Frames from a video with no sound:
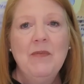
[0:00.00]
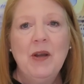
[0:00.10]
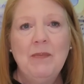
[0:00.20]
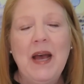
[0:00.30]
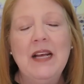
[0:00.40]

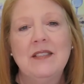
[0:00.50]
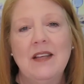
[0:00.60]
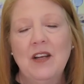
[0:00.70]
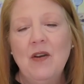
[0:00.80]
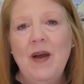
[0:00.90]
their
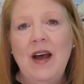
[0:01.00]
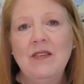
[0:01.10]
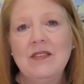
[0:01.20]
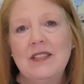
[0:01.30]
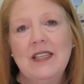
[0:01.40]
bus and go
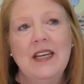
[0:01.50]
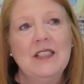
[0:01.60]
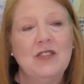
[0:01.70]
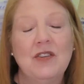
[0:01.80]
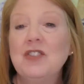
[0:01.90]
out and see
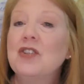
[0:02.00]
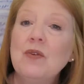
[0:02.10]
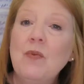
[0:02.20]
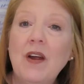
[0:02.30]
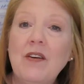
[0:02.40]
it so that you
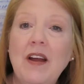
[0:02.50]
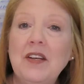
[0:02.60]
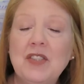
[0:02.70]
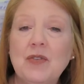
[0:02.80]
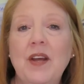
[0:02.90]
could walk
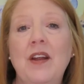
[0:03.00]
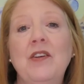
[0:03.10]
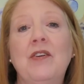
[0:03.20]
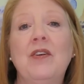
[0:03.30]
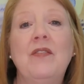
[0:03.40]
around, enjoy it
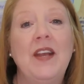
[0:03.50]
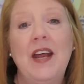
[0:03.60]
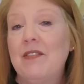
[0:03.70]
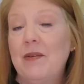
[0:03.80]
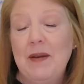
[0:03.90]
on your own, and then
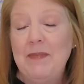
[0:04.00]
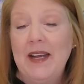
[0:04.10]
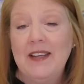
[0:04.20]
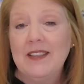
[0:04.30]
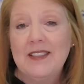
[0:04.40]
have a ride
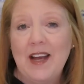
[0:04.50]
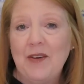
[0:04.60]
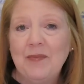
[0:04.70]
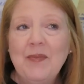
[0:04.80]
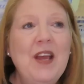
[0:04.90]
back into
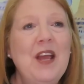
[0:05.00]
town.